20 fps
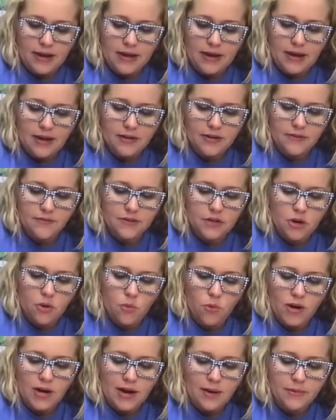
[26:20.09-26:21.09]
and I don't even know
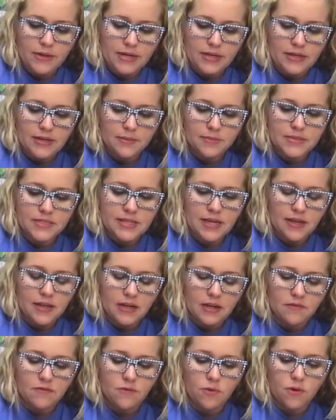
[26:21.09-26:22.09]
what I would end up selling
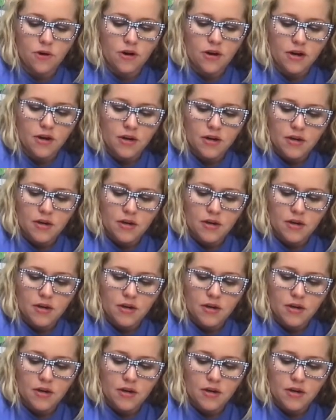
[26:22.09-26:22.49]
it for.